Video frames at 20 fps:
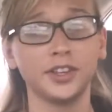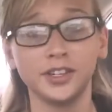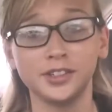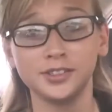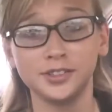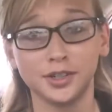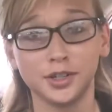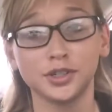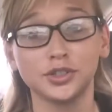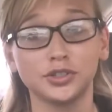
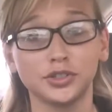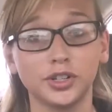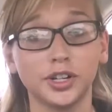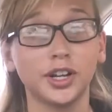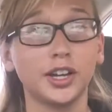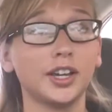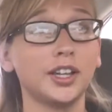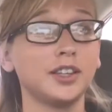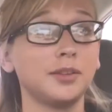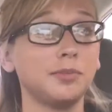
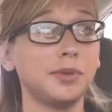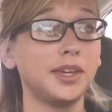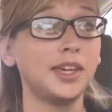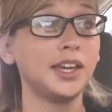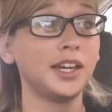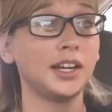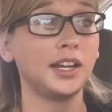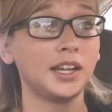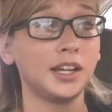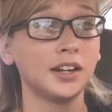Surgery in the
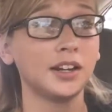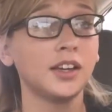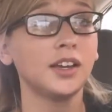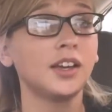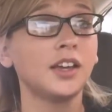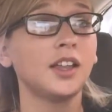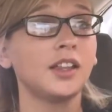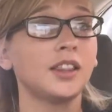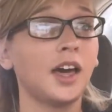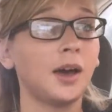beginning
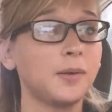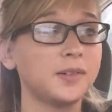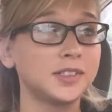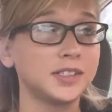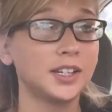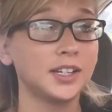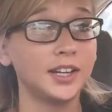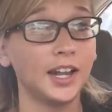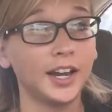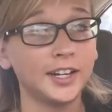that
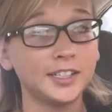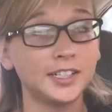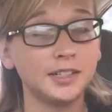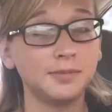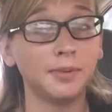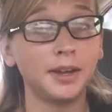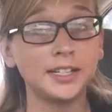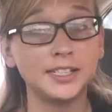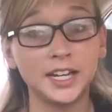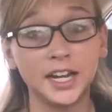was
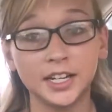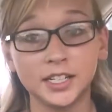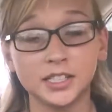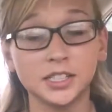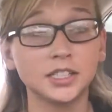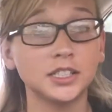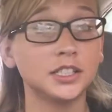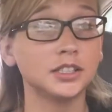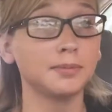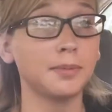connecting my
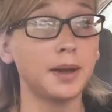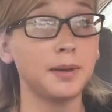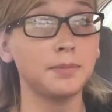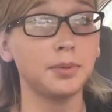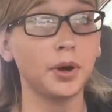tendon to my